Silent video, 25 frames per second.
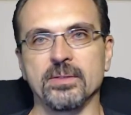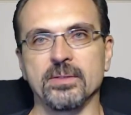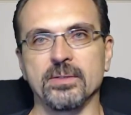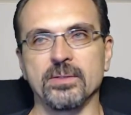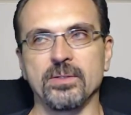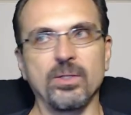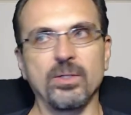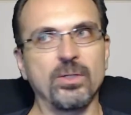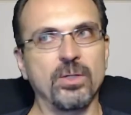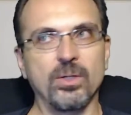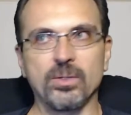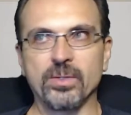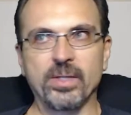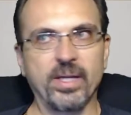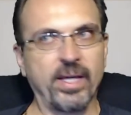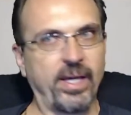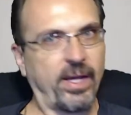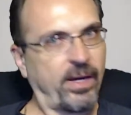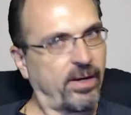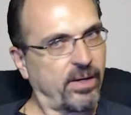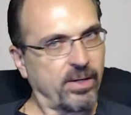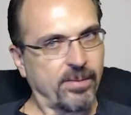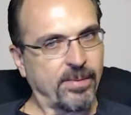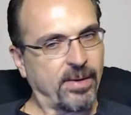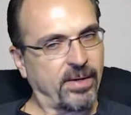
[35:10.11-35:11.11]
You don't
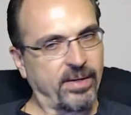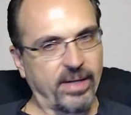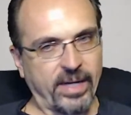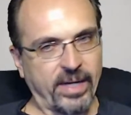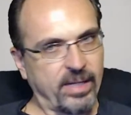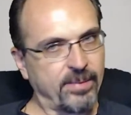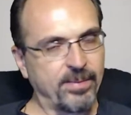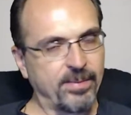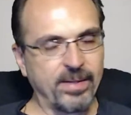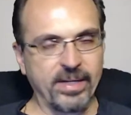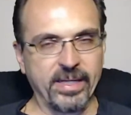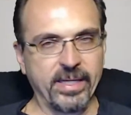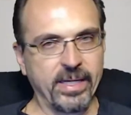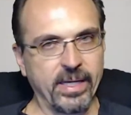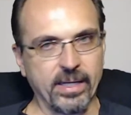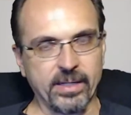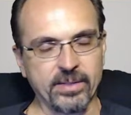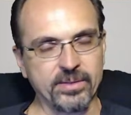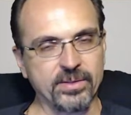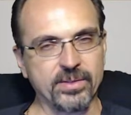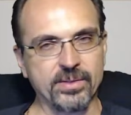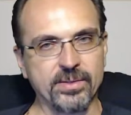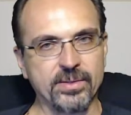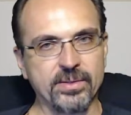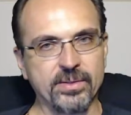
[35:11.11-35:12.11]
care about anybody
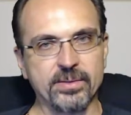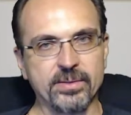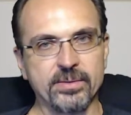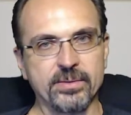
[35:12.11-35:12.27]
else.